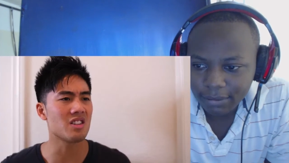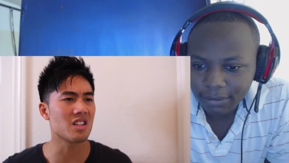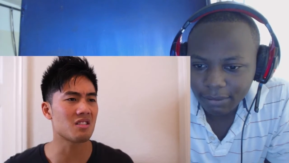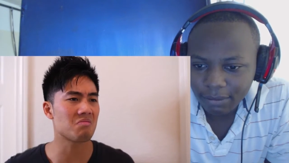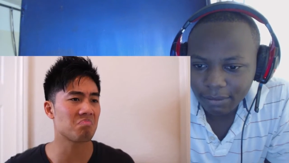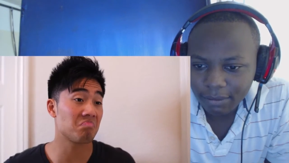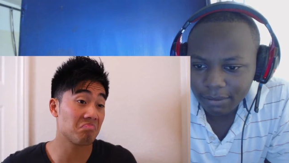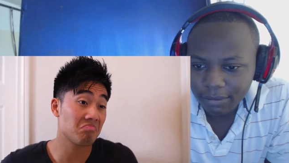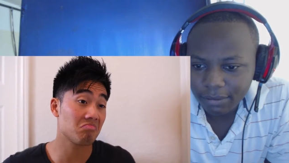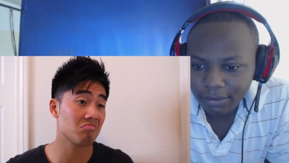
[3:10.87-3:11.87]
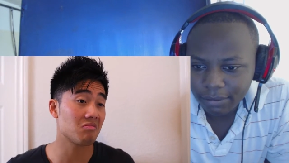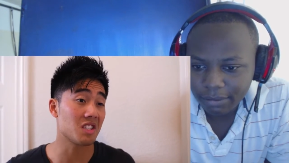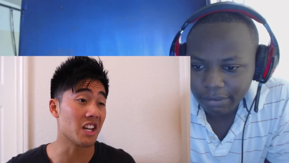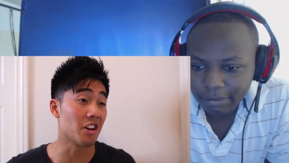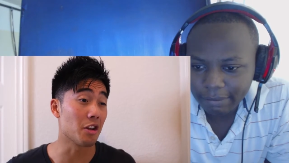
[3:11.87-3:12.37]
Speaker 1: just
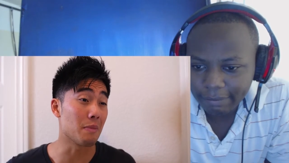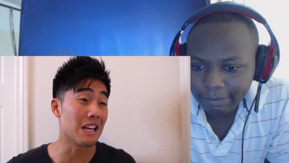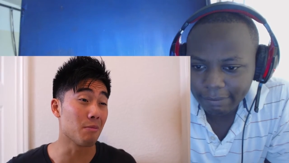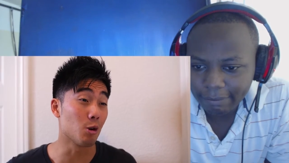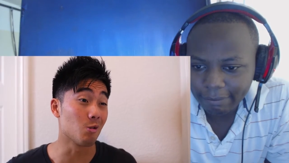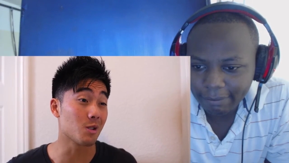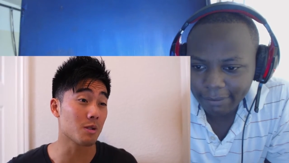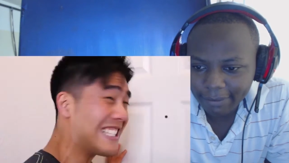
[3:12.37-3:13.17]
see other people's.